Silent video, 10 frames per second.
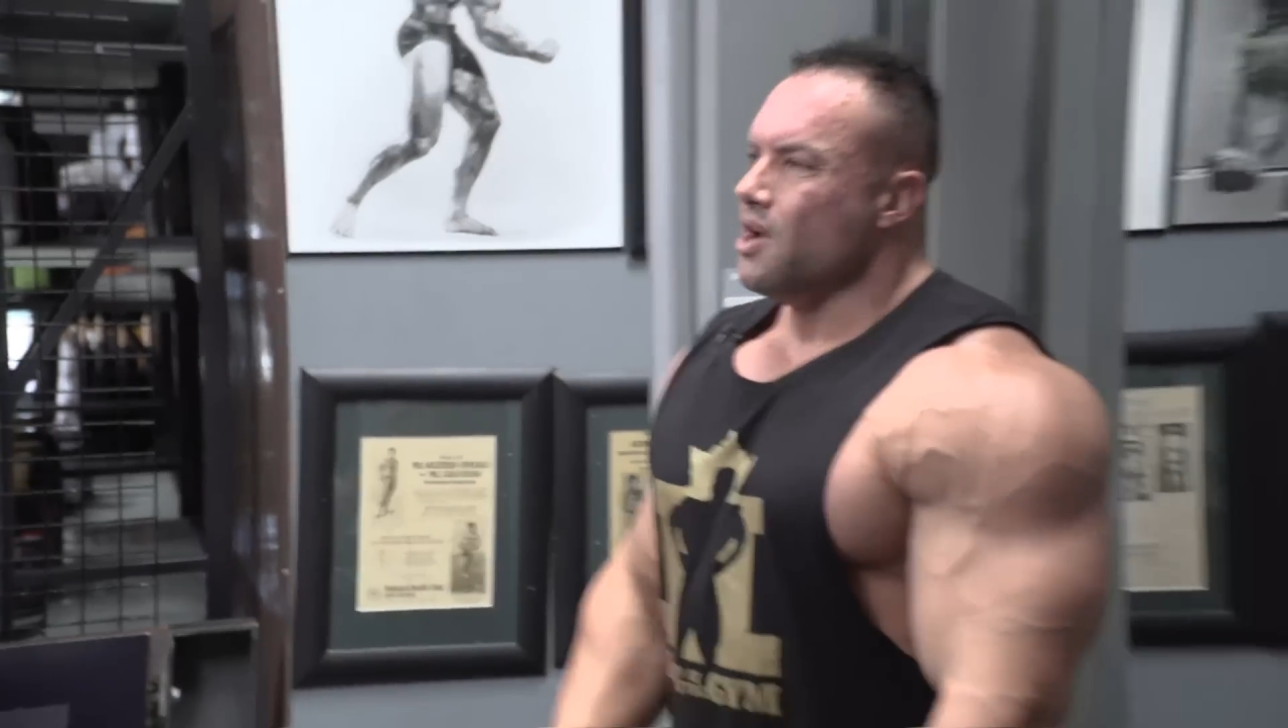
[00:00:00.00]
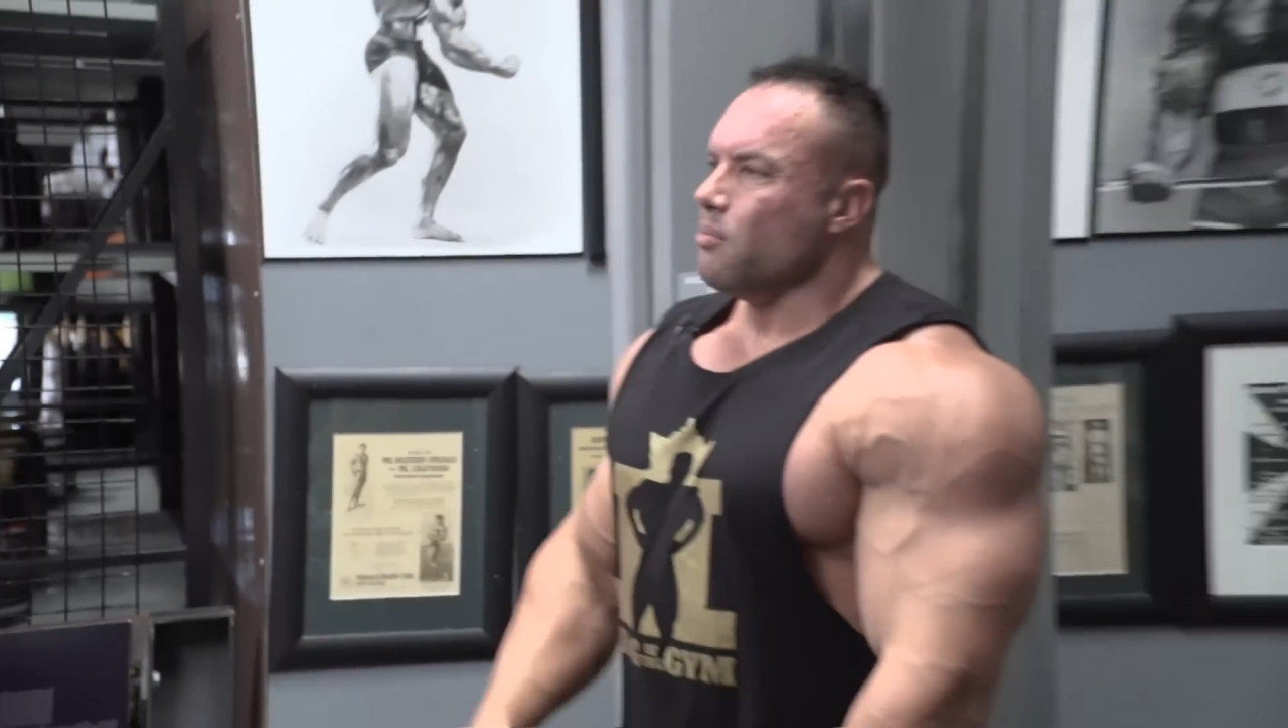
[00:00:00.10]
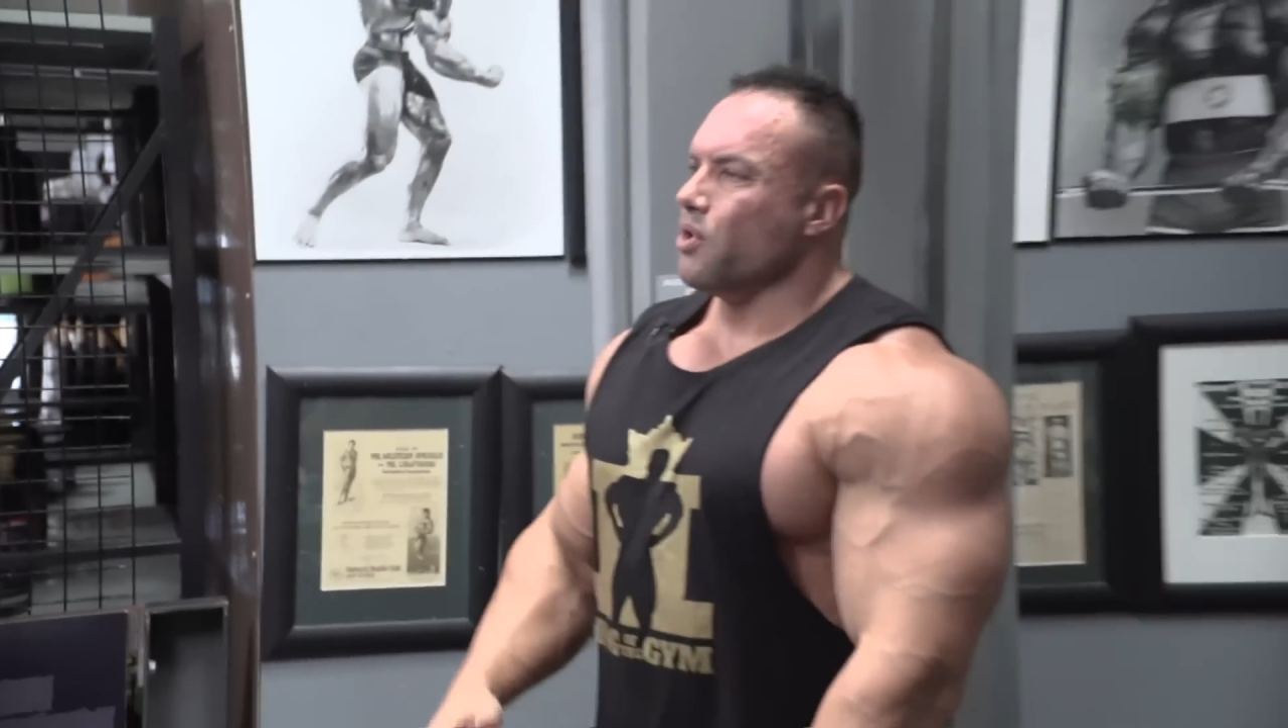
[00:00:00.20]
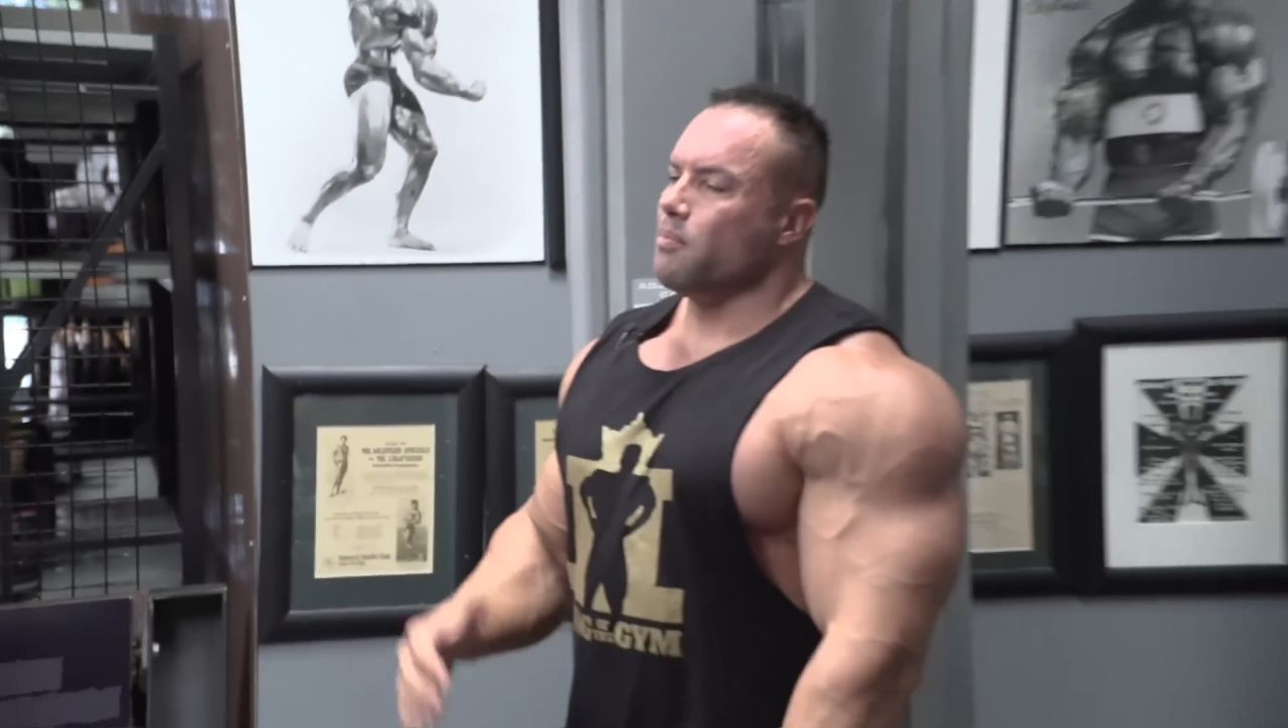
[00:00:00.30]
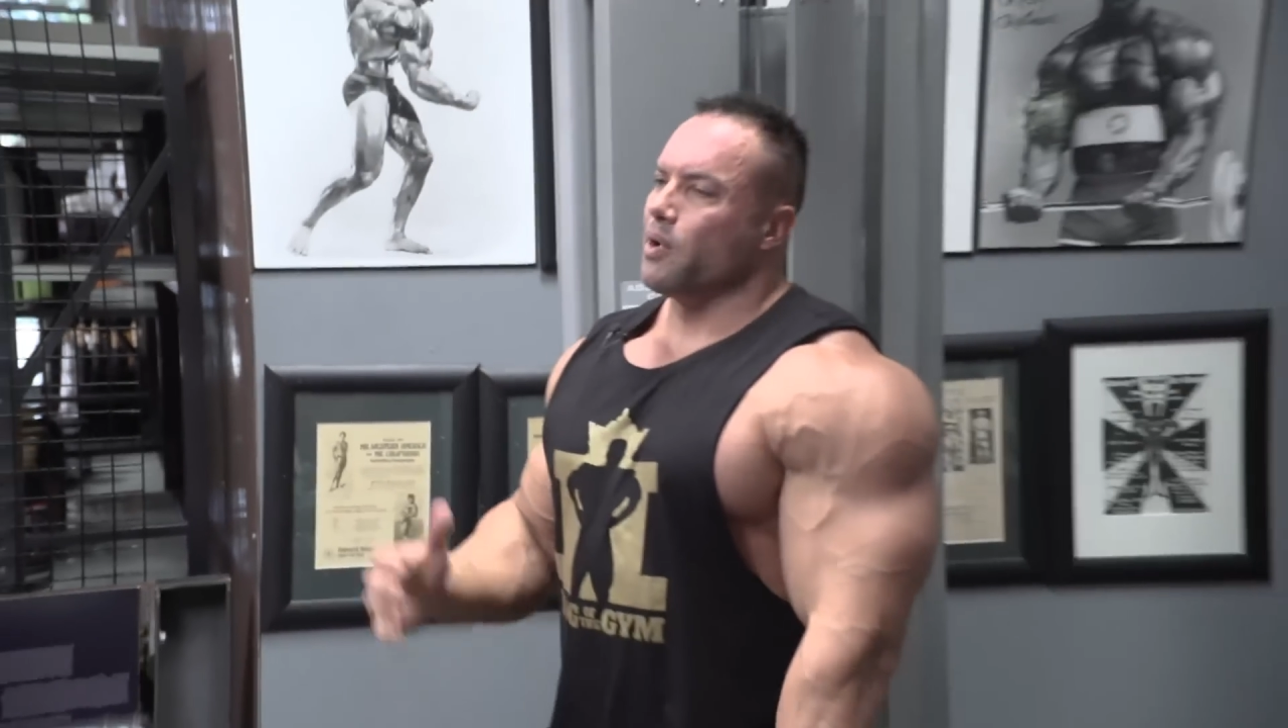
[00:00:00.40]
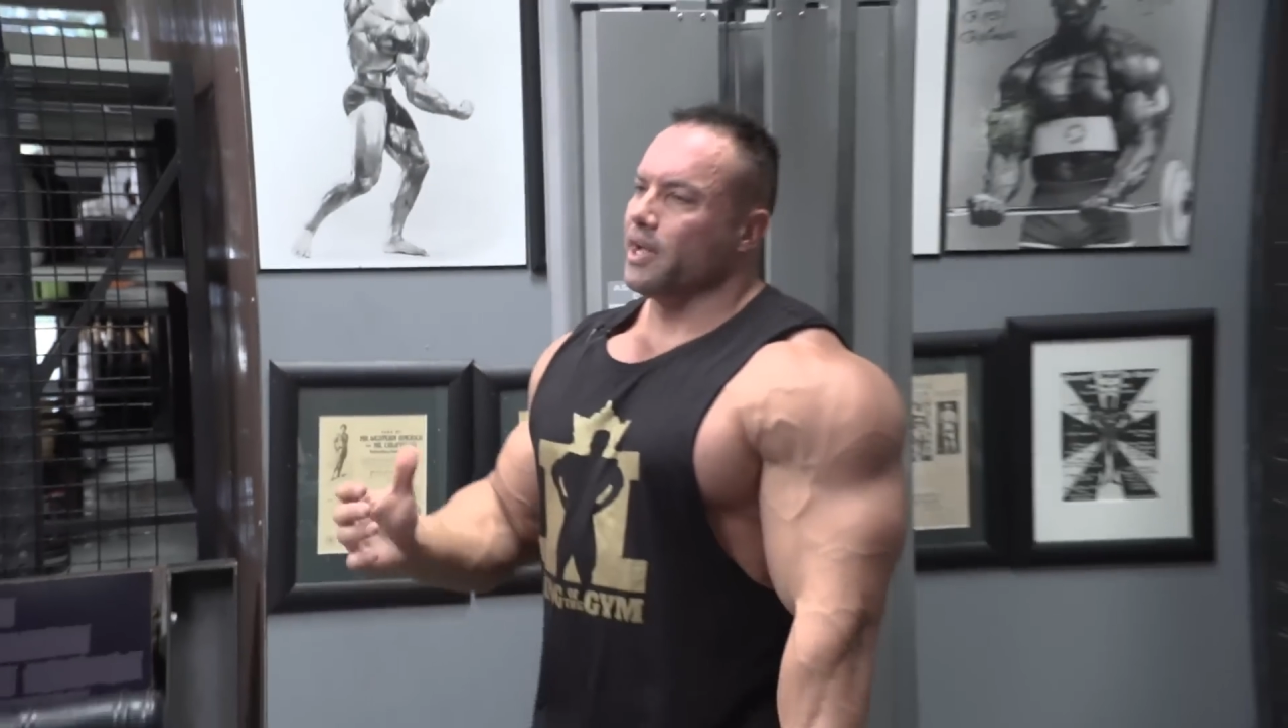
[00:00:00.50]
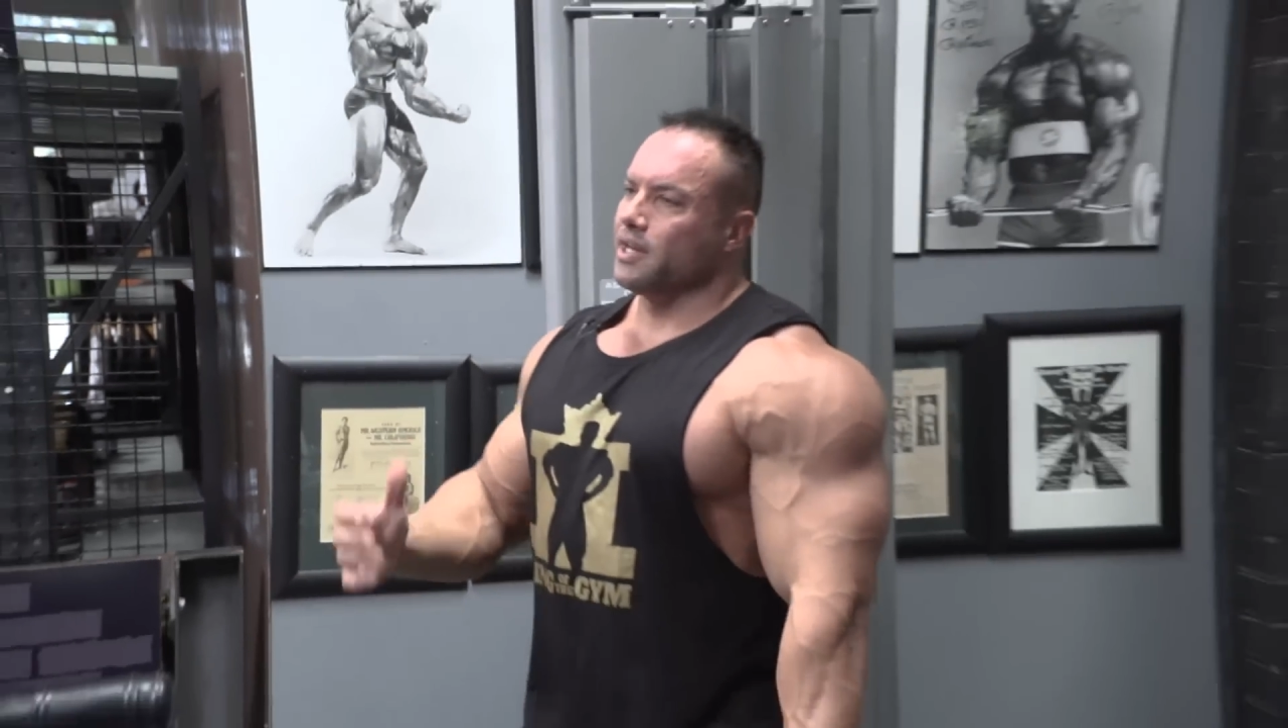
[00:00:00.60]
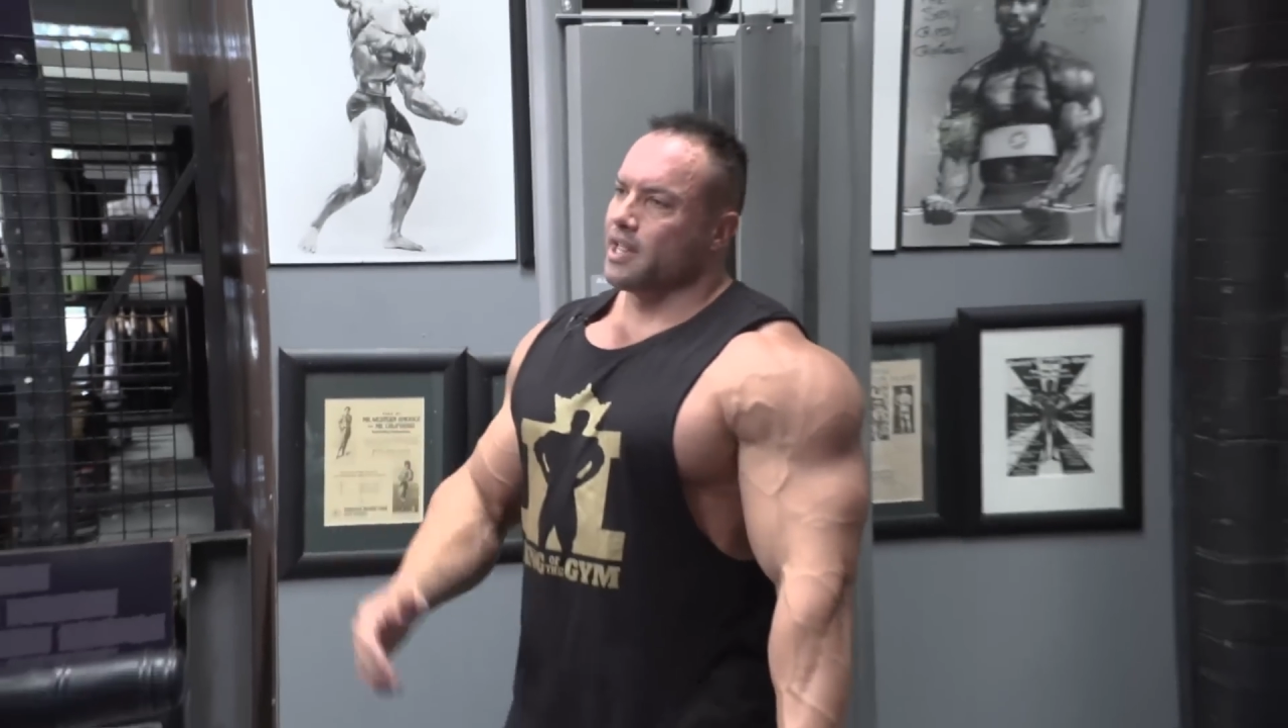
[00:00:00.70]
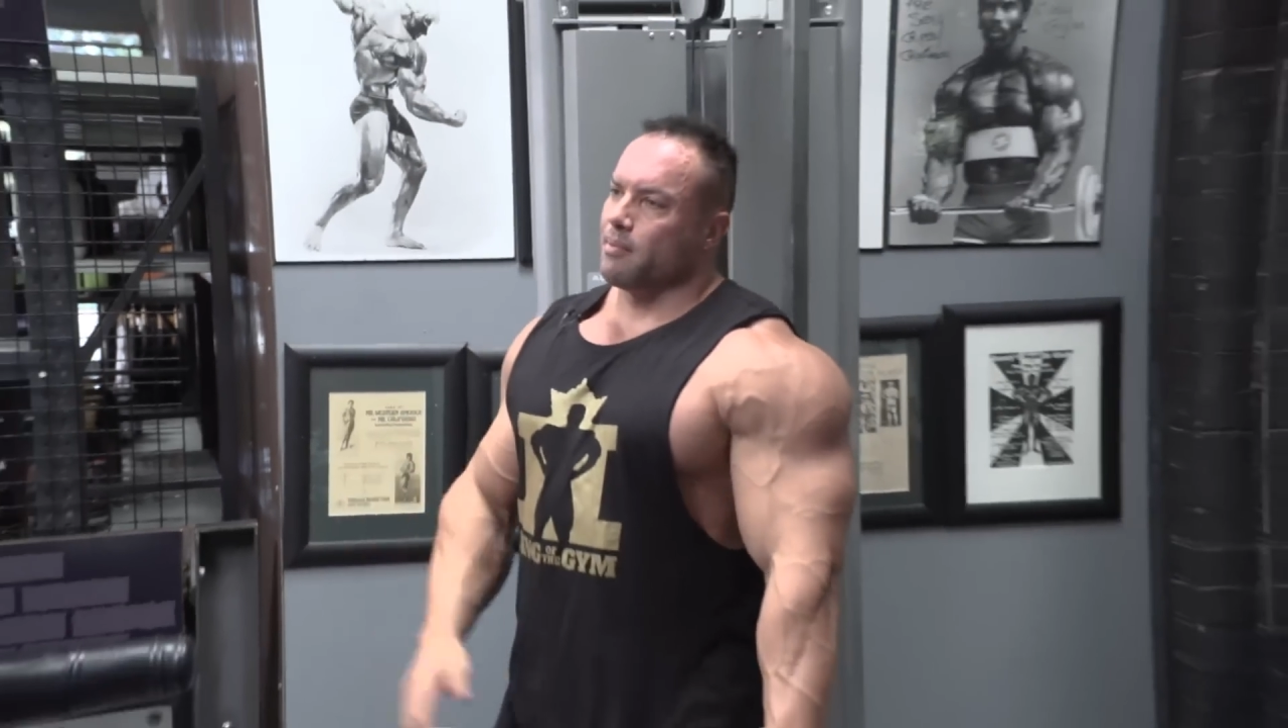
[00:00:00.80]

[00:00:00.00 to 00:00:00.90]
put your body under that